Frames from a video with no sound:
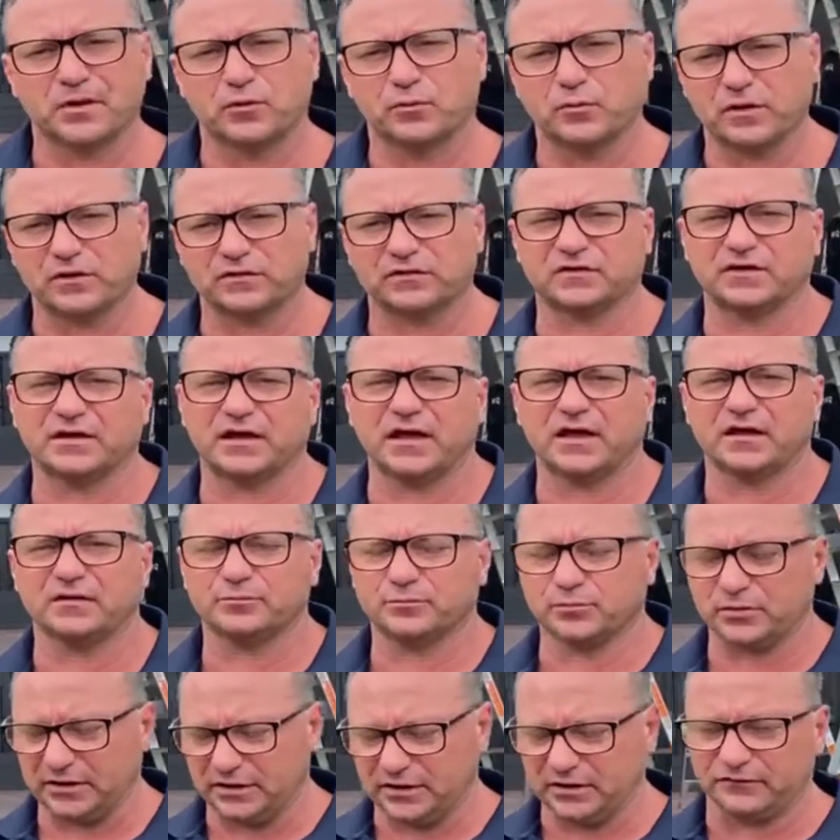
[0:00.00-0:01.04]
Once again,
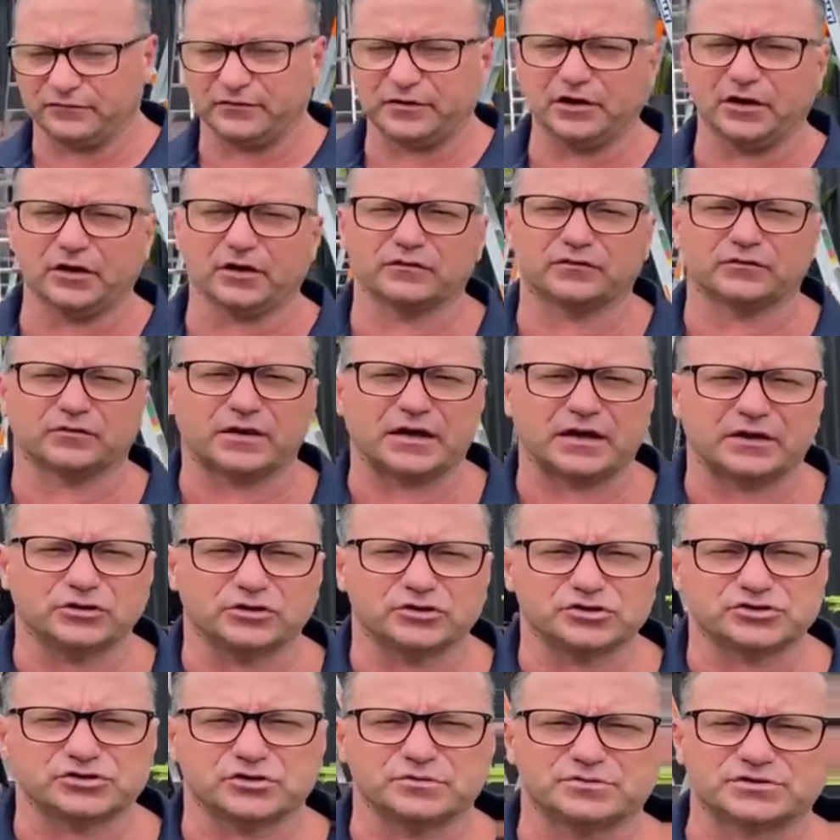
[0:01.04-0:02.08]
plenty of videos on our
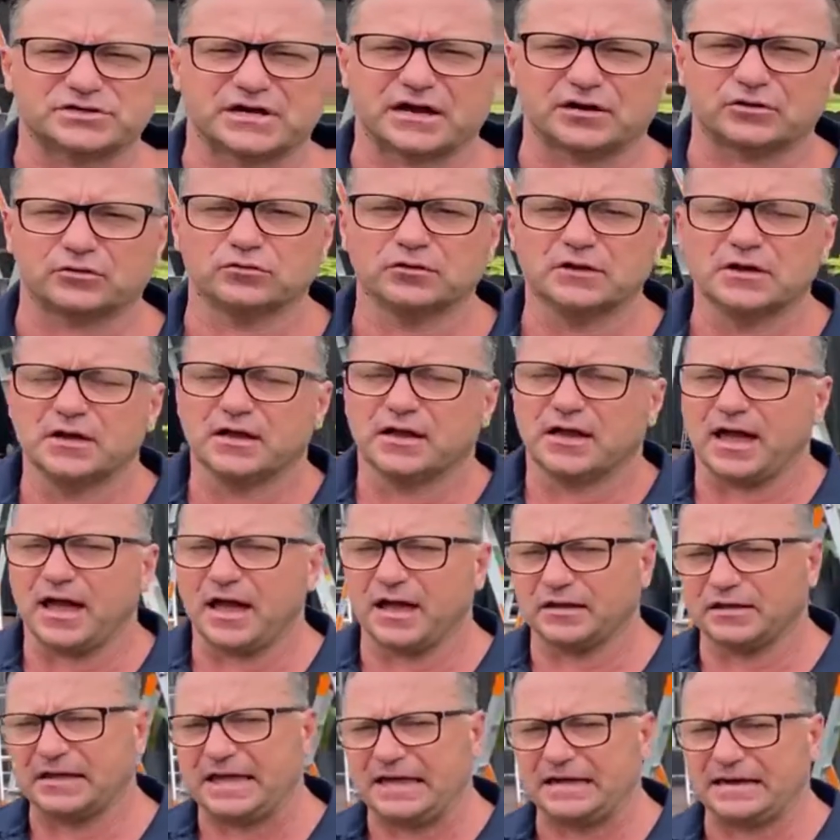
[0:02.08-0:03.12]
YouTube channel
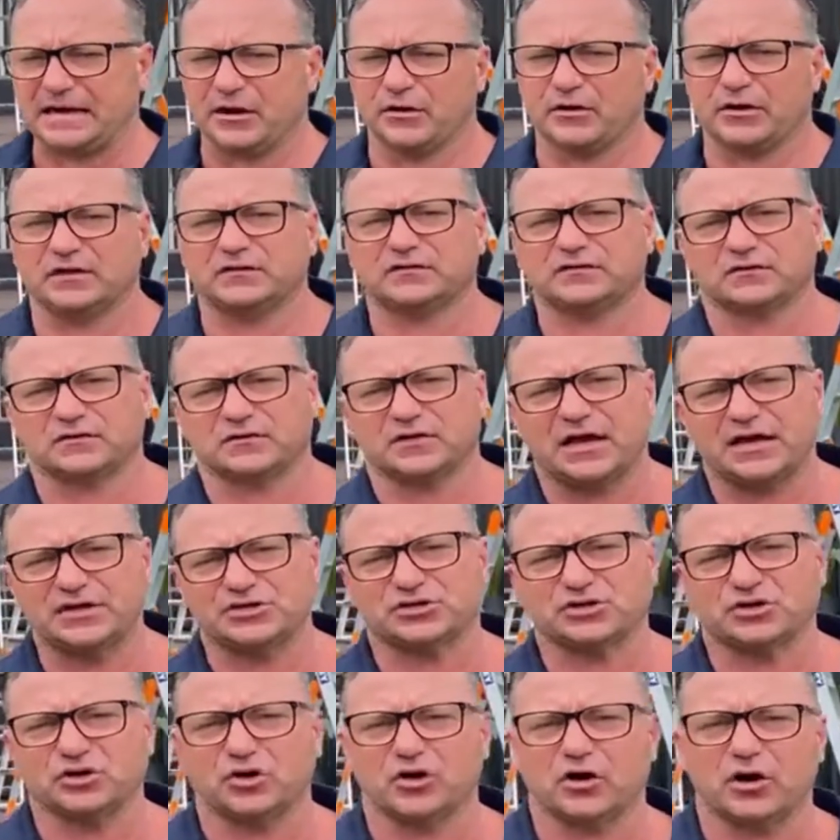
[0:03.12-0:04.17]
and in our
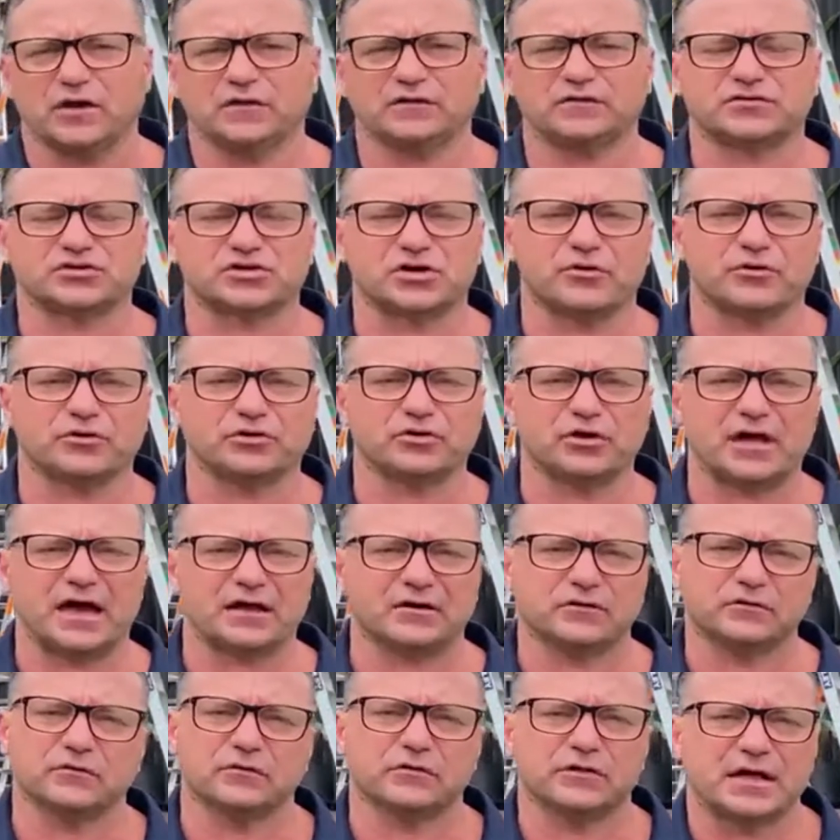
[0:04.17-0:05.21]
installation guides showing you how
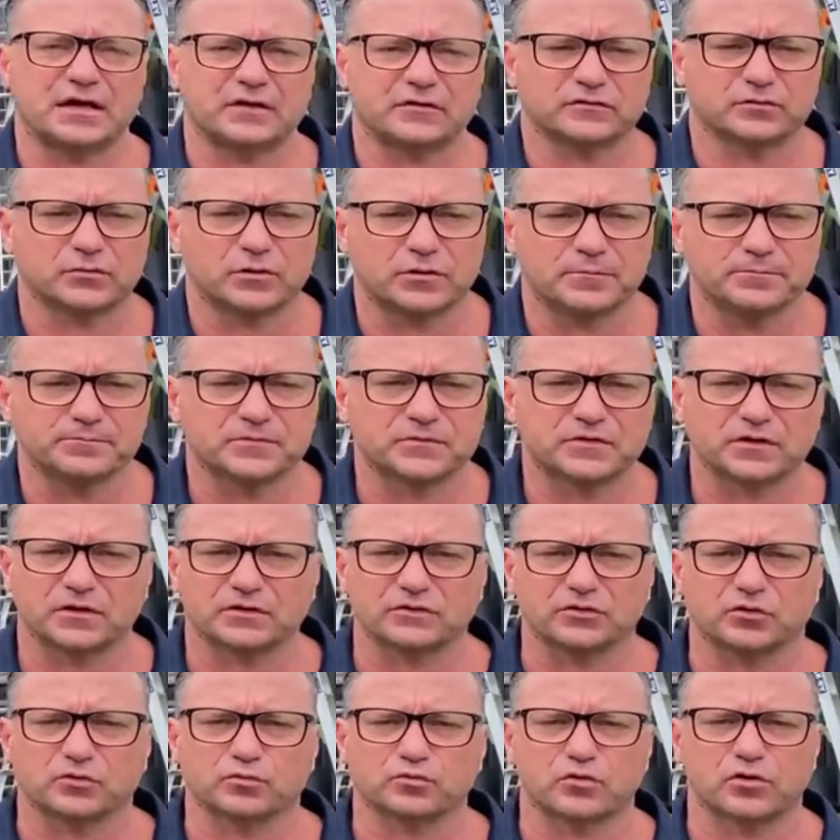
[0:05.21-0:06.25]
to do that as well. So
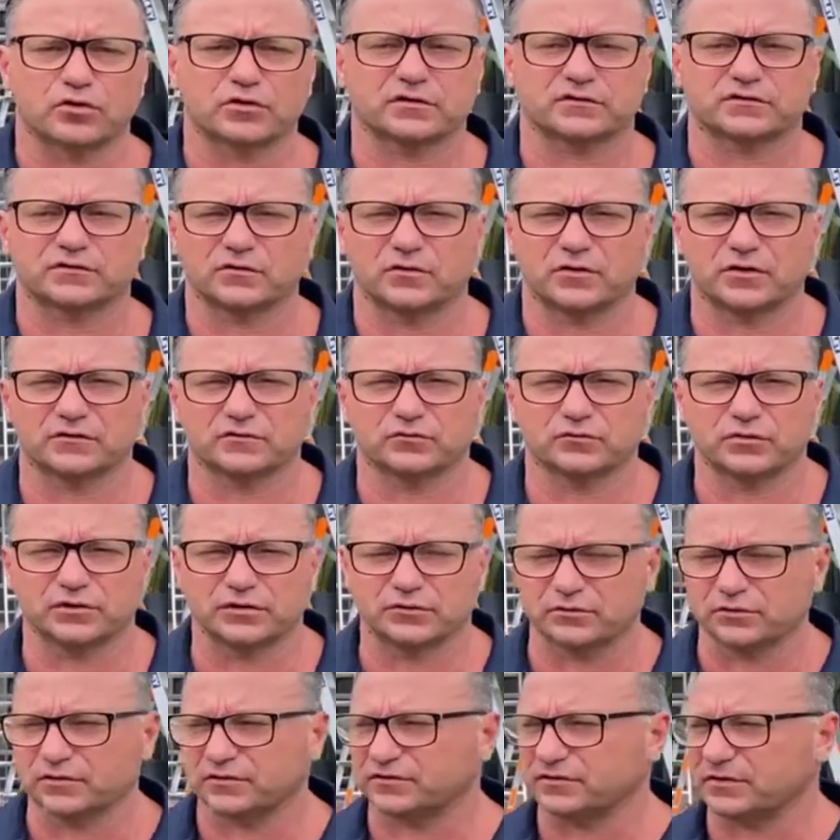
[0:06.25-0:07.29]
not rocket science, really,
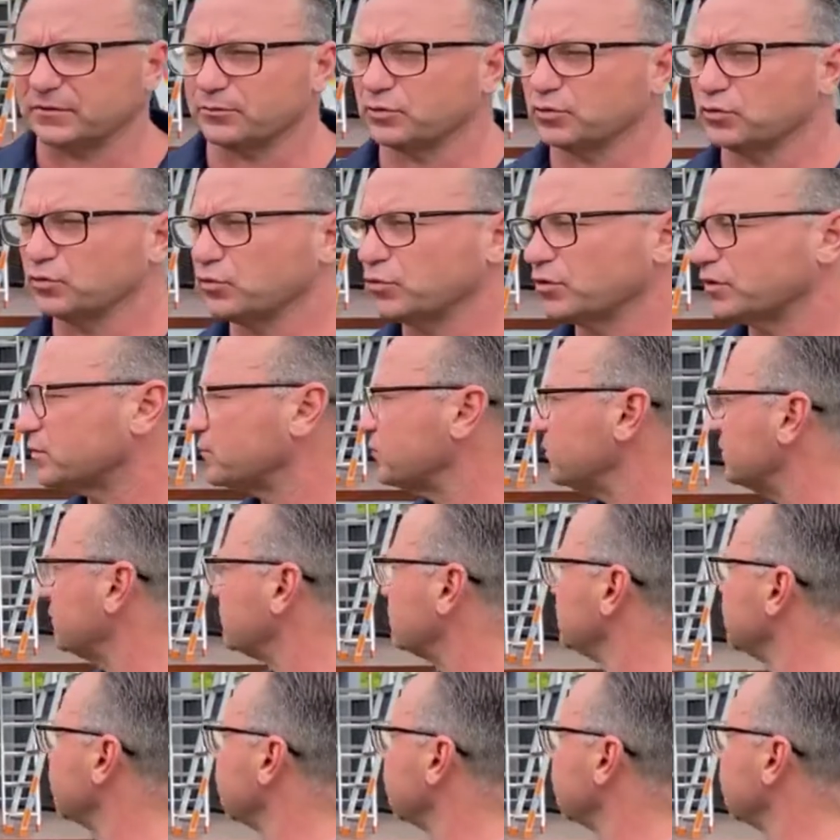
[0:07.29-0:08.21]
really simple to work with.